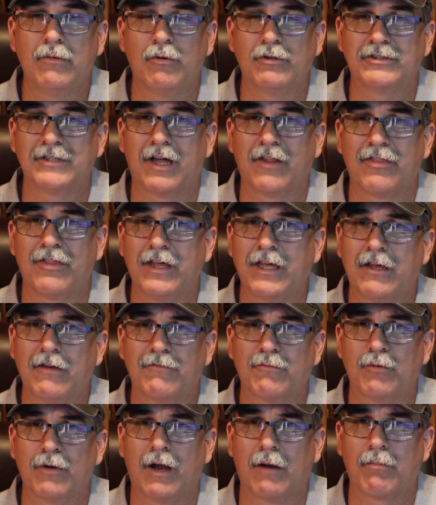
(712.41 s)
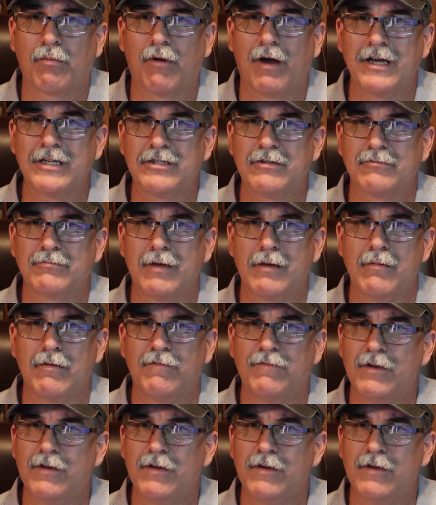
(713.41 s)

which I think when I priced it was maybe